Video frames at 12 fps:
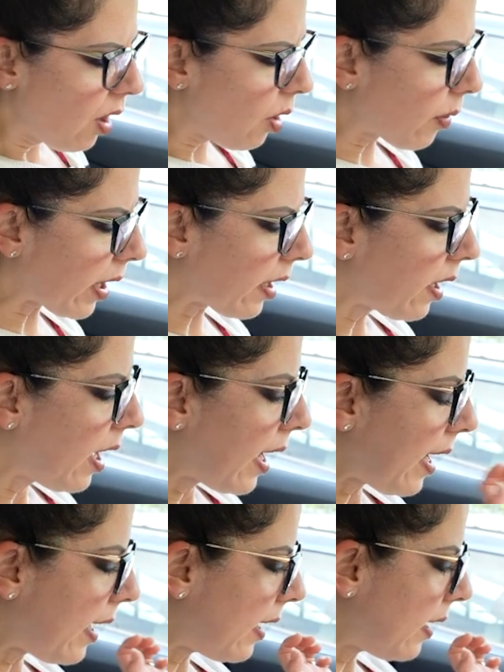Okay,
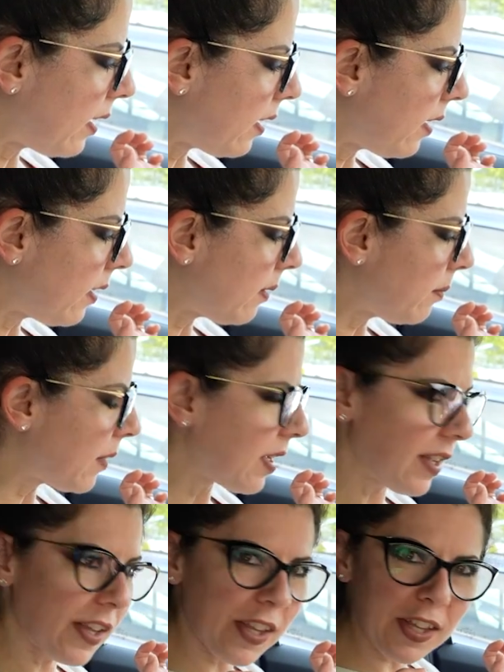I
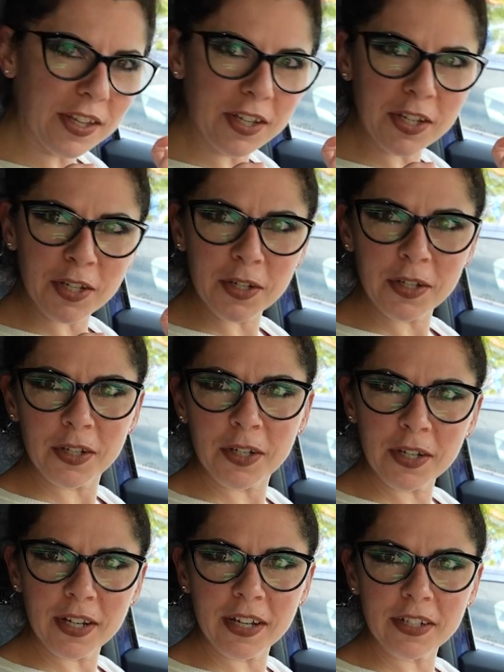
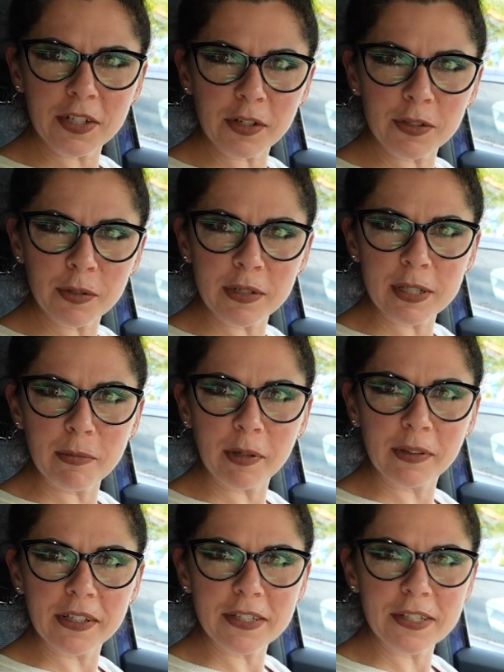talked to Chris
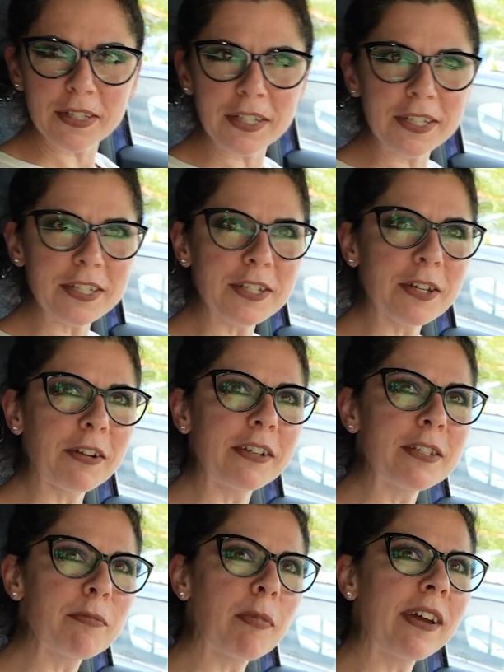about this, and he
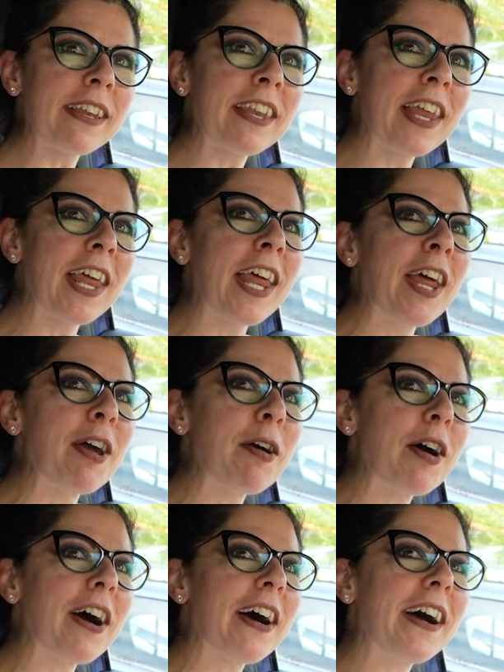disagrees, but
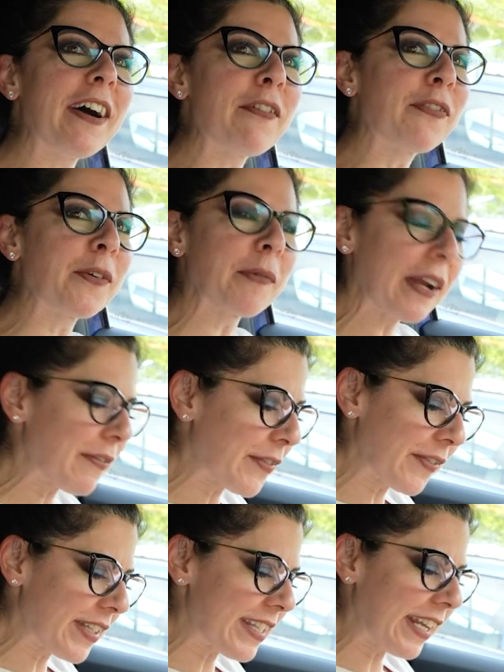for
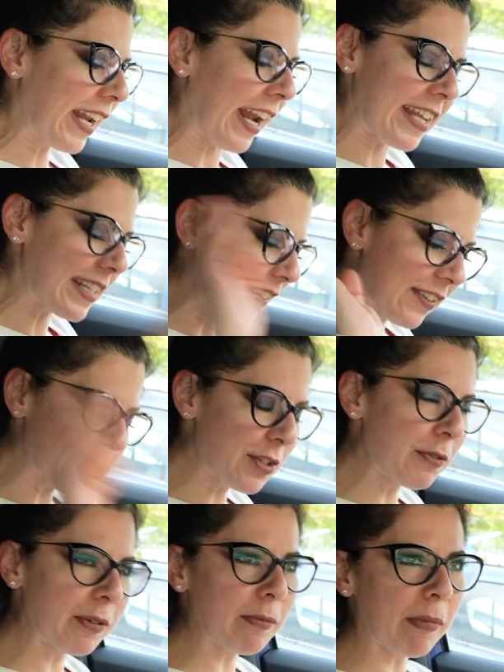whatever reason, and I said this
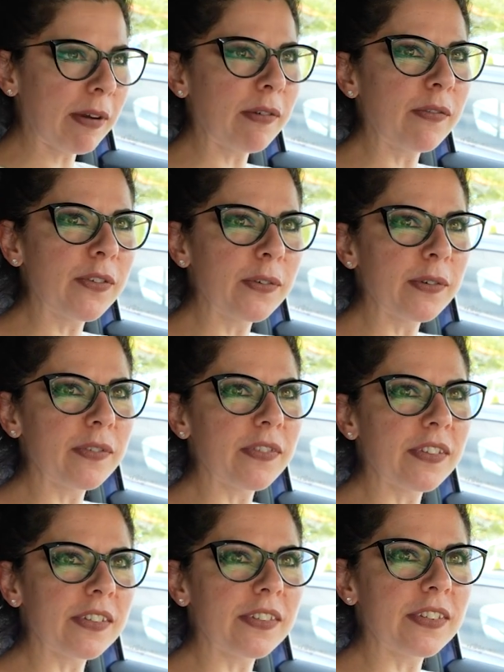too in my review of
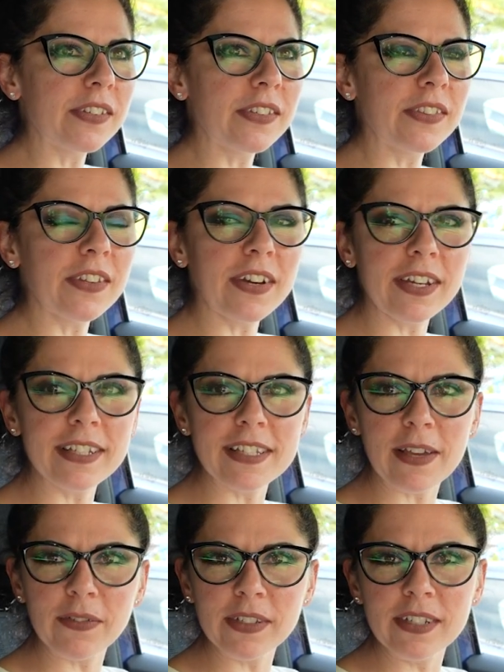the
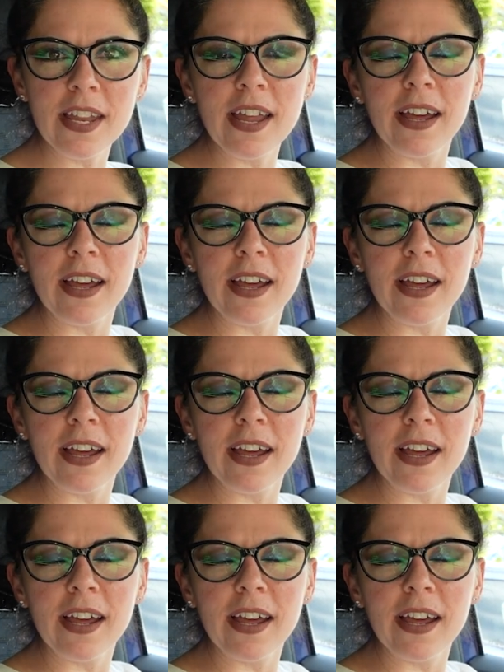Id.7,